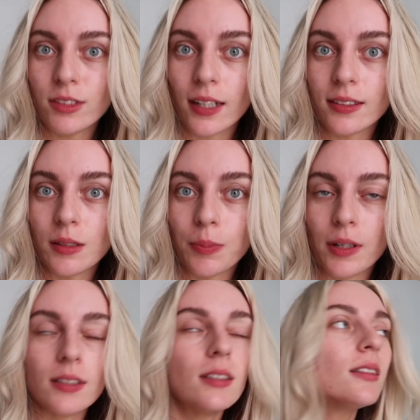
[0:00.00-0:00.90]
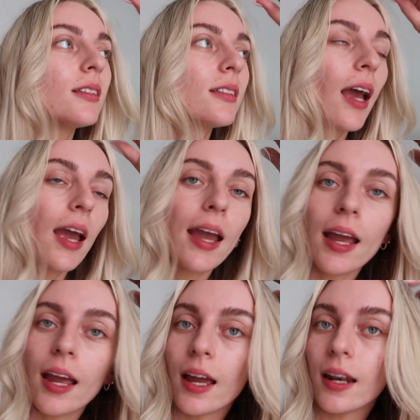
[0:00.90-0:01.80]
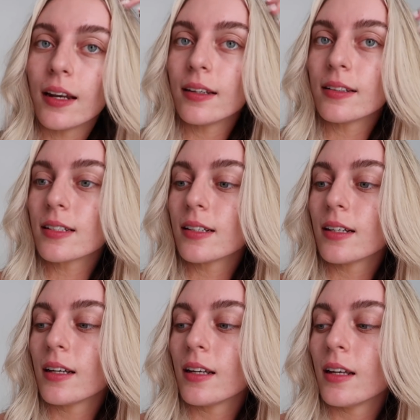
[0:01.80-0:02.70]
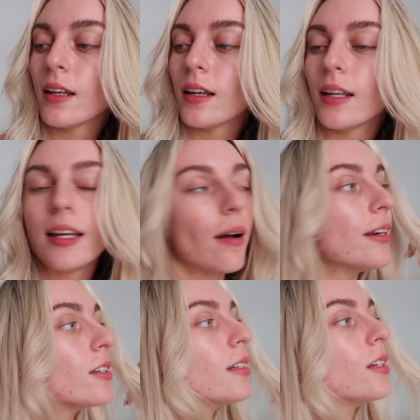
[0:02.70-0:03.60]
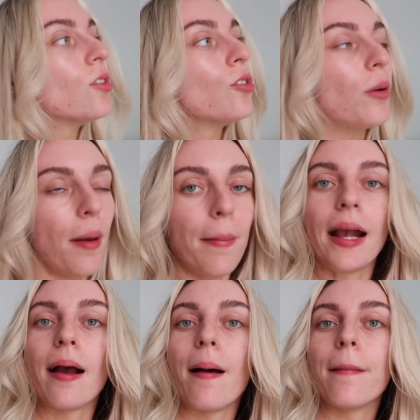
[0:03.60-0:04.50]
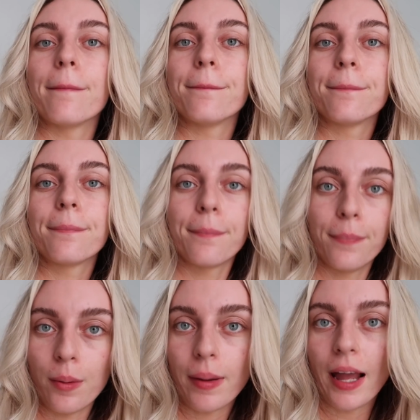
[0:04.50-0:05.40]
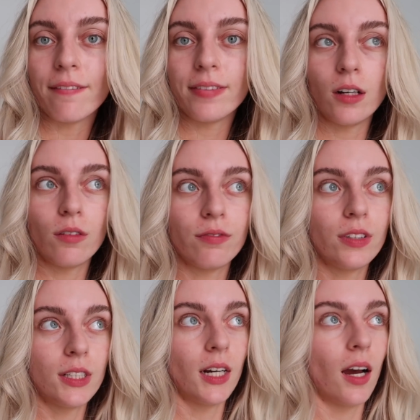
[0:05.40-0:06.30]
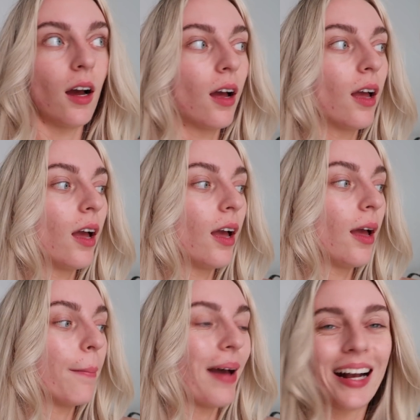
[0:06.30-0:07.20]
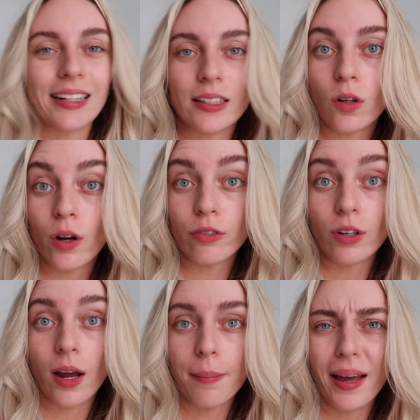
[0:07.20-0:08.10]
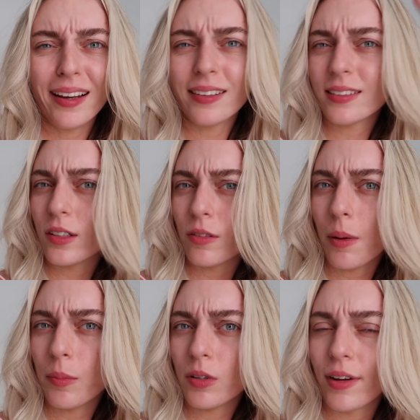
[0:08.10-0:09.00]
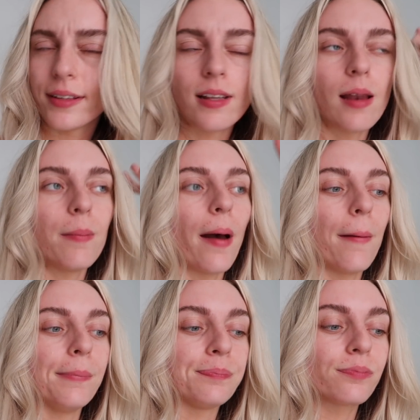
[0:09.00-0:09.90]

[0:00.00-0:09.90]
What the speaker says: Jackson's presents, and now I just need to do my makeup, put my outfit on for dinner, pack a little overnight bag, because I don't remember if I said, but